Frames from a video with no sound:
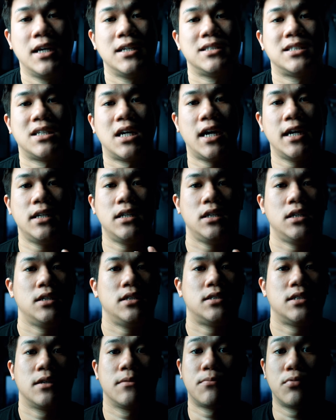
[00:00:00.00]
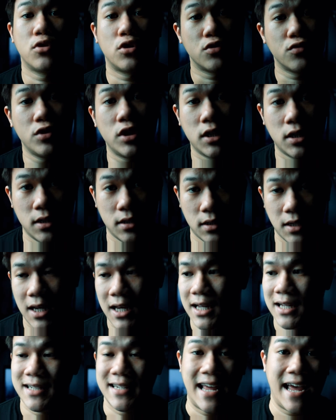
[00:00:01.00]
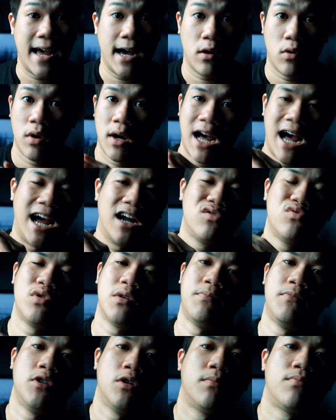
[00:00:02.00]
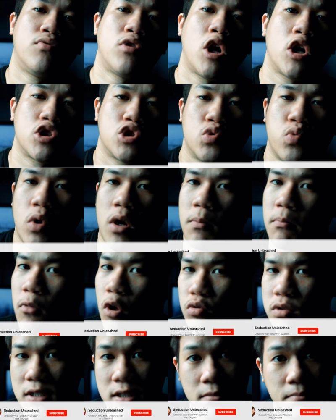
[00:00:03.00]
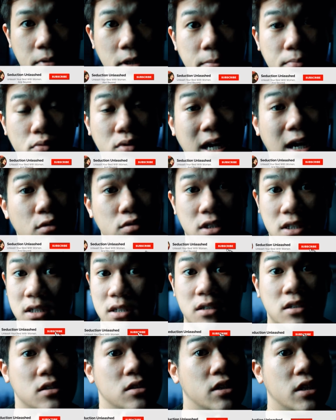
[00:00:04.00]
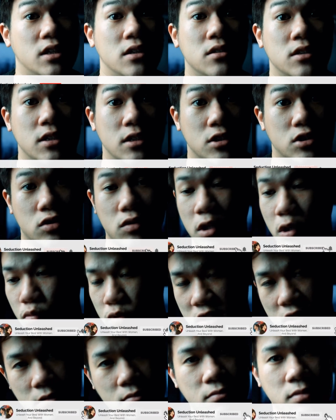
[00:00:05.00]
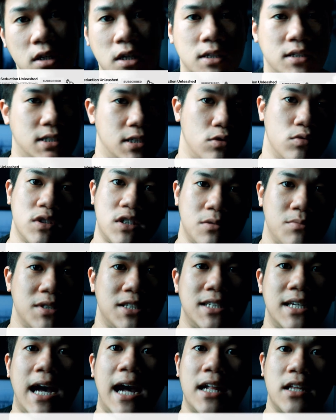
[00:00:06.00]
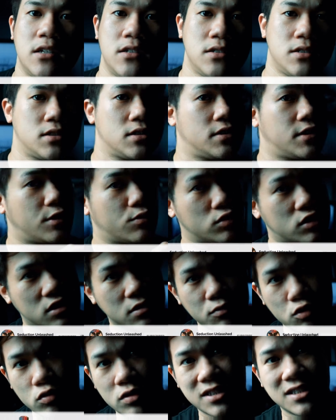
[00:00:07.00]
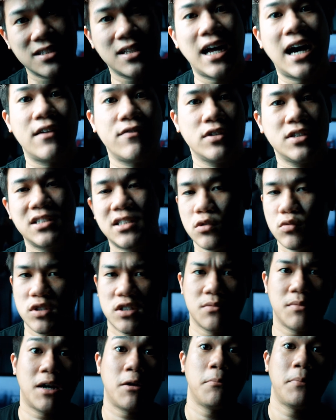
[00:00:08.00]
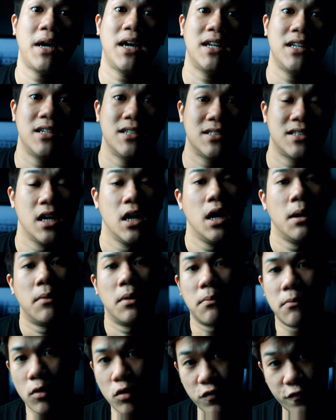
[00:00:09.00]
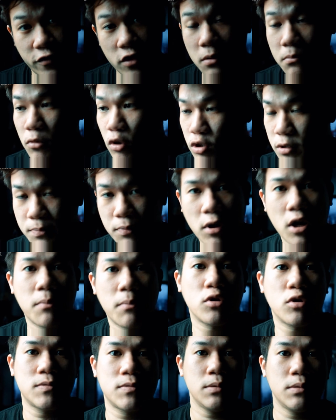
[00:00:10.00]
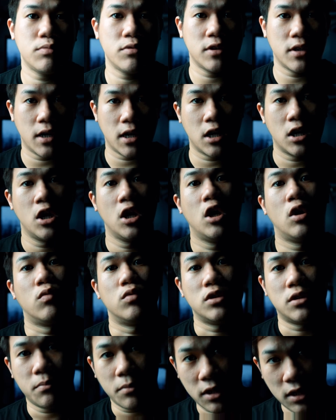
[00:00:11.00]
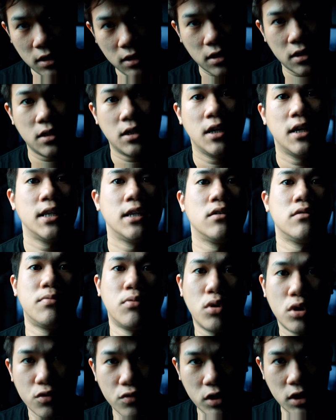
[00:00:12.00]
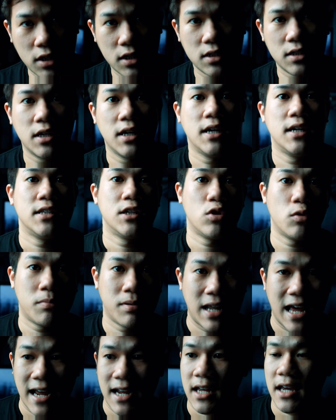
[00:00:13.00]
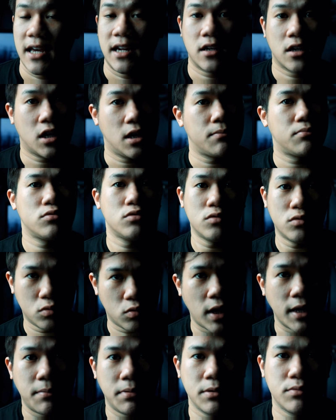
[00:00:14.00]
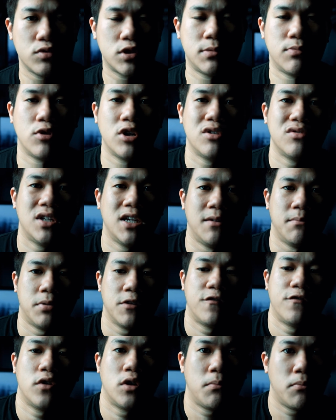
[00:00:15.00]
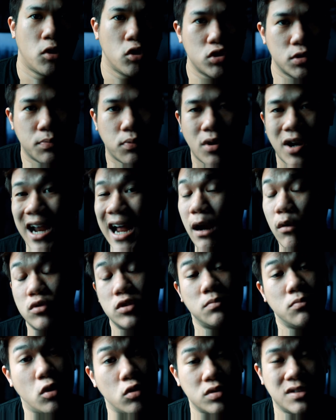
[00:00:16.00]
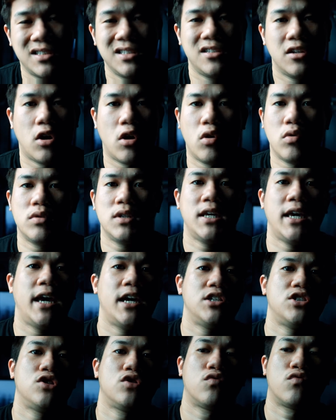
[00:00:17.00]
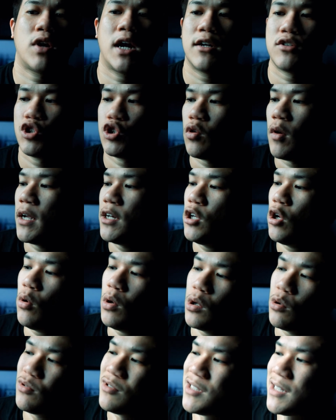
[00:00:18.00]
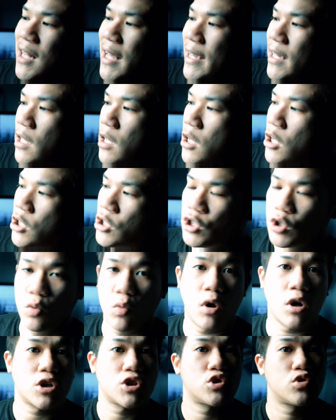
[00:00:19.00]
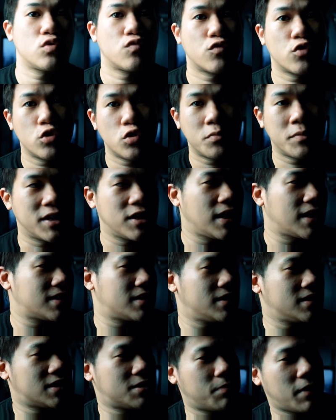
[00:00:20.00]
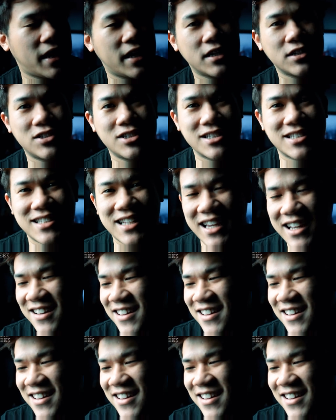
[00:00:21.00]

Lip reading: Chinese and Puerto Rican. Now, I grew up in the Bronx, where most of the people, I was here in Italy, so there was some Italians, there was some Yugoslavians, there was some Albanians, but for the most part, most people there were Dominican, they were Puerto Rican, they were black, and a couple white people sprinkled in. But for the most part, I was mostly the only Asian around, so I know what it was like to walk into a room. I got the Hispanic chicks like,